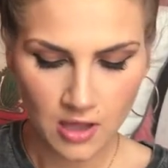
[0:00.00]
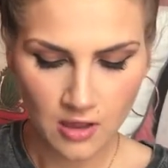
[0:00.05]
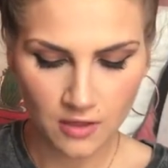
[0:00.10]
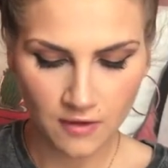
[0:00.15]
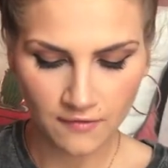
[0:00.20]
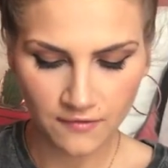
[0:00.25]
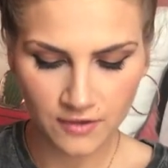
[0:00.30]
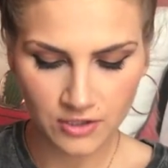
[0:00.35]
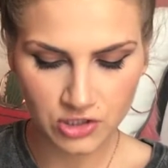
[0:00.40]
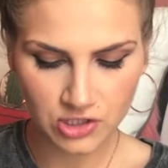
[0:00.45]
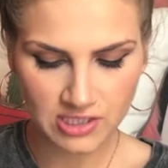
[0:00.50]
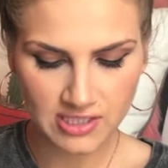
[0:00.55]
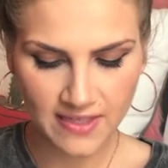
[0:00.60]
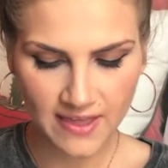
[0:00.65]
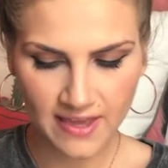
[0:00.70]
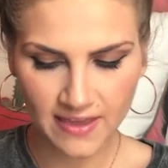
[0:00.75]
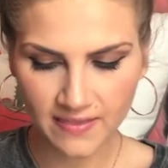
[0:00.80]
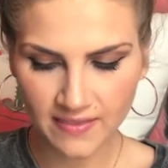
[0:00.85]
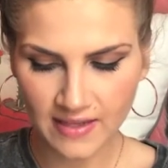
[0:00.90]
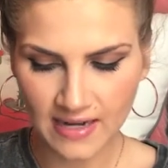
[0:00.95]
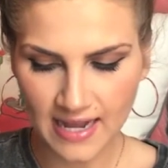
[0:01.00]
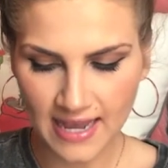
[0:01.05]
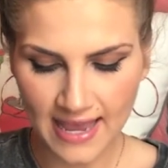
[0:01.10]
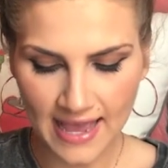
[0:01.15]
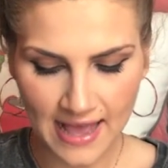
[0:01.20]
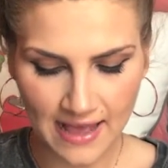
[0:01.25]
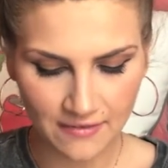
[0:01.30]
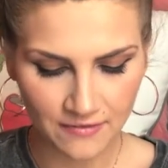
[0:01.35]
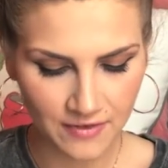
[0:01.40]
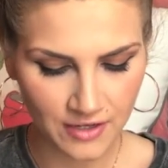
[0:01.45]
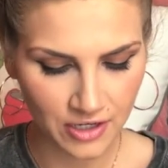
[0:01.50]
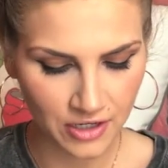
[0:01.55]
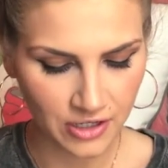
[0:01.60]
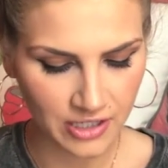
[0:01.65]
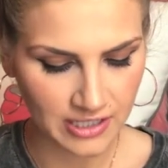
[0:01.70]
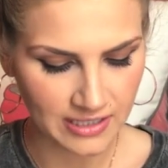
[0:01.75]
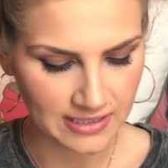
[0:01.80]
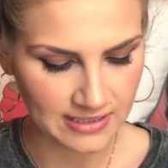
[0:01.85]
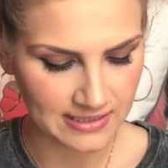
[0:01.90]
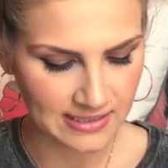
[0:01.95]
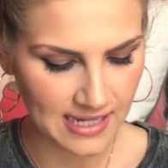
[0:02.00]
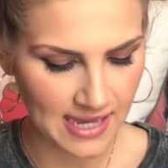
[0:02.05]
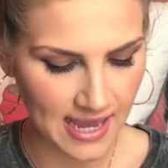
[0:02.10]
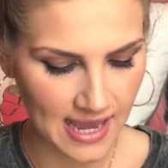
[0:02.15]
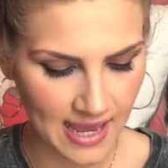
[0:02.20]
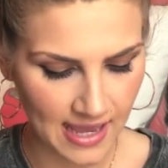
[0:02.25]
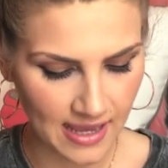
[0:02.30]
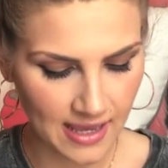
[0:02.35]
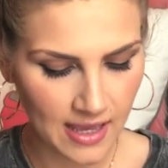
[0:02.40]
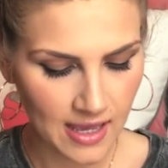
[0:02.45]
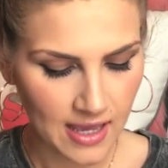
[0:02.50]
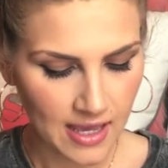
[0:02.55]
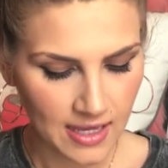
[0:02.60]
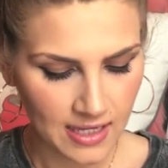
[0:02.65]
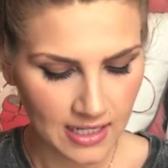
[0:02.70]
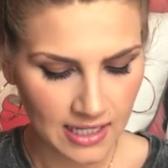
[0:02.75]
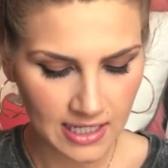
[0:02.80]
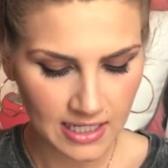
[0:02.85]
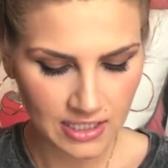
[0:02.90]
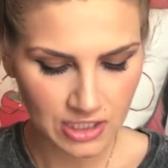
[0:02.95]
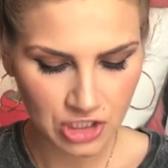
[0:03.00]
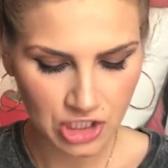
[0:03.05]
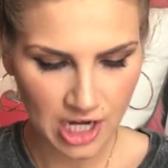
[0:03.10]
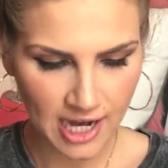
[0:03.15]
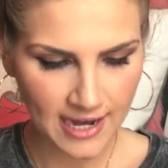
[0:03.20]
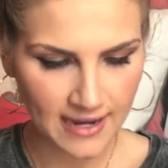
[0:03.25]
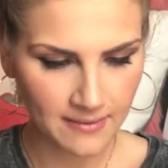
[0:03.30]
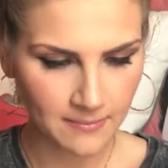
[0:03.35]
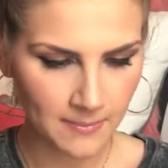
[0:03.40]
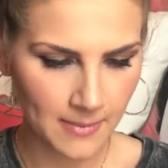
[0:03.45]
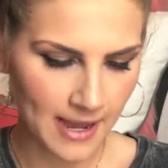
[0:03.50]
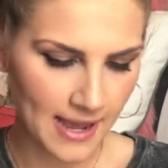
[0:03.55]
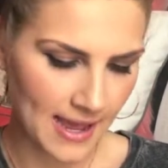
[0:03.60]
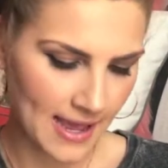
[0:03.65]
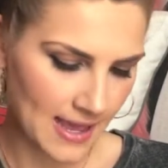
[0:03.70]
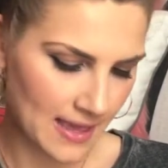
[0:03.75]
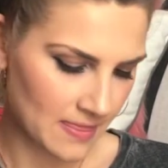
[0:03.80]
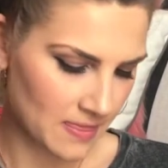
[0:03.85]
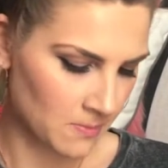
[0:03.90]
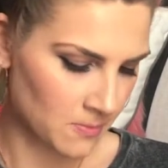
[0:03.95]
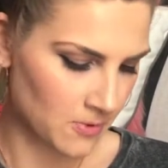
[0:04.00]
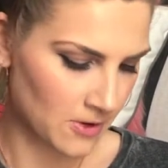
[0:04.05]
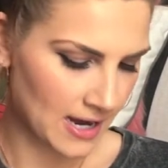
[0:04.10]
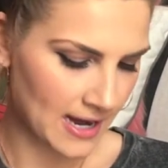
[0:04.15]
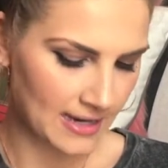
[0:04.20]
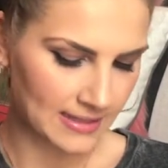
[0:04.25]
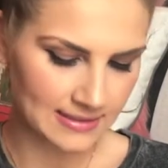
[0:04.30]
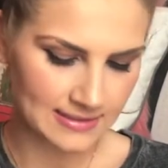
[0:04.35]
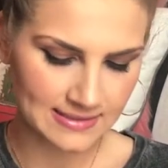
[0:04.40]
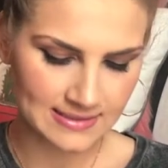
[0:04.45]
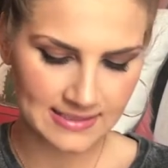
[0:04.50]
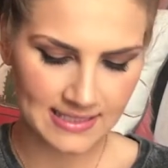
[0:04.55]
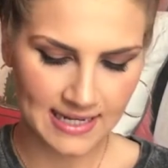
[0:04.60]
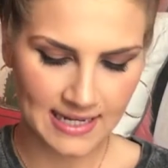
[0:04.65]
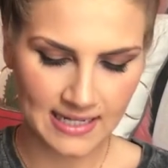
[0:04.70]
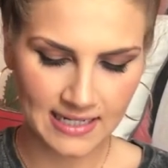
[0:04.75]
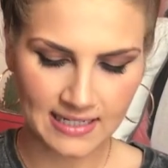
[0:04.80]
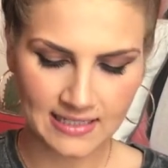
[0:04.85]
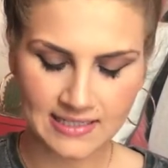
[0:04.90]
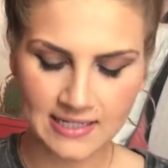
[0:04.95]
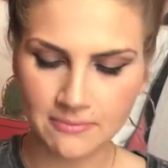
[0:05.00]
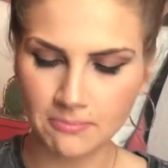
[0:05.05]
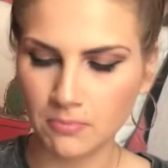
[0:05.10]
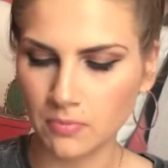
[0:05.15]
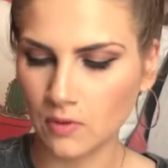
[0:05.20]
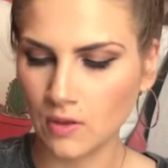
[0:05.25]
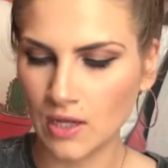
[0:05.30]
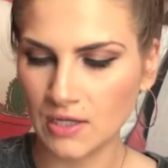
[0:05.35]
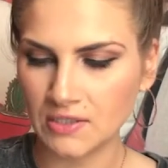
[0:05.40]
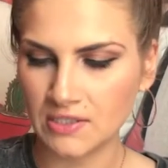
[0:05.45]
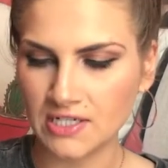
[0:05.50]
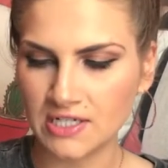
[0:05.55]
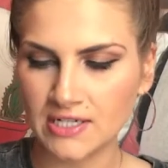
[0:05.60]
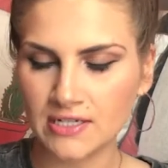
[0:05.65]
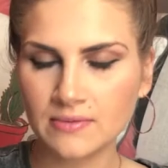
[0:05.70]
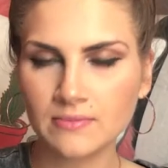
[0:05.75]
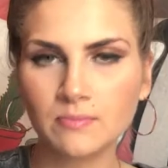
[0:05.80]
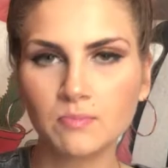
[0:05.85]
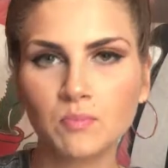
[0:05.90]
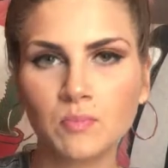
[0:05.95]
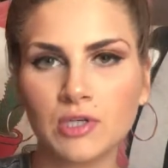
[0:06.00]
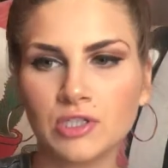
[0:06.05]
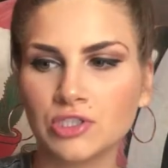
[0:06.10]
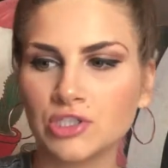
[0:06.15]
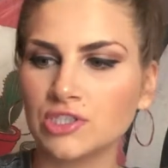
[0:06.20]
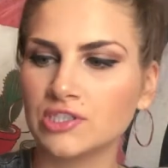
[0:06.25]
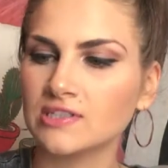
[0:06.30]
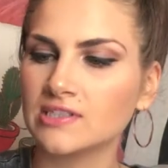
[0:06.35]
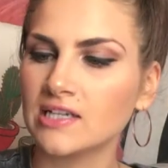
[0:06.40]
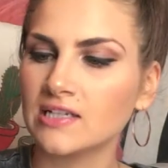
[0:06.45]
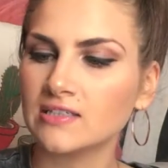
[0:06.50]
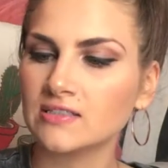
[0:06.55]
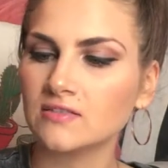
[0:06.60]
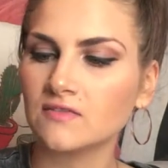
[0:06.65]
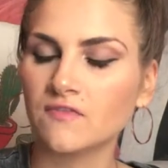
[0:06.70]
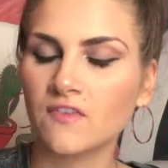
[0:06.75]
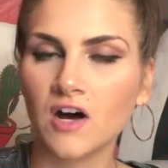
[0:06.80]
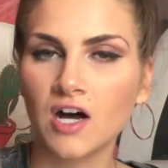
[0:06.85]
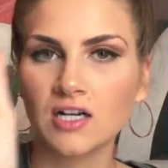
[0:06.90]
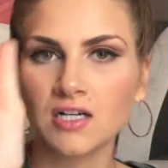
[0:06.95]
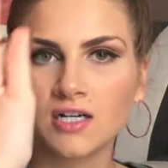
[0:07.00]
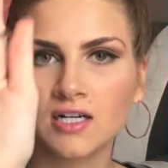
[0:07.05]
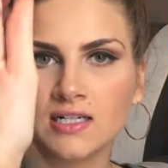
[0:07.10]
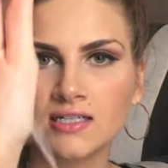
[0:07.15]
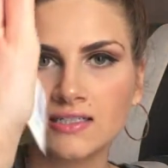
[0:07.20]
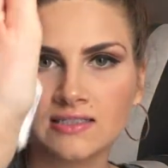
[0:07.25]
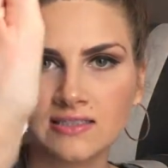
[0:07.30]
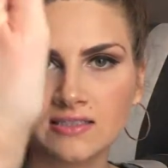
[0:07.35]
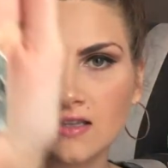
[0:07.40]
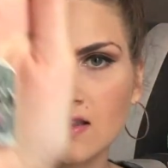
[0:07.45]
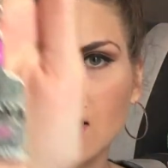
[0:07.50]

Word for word: The first thing that I have here is a keychain by the brand Skinny Dip London. It just says vodka is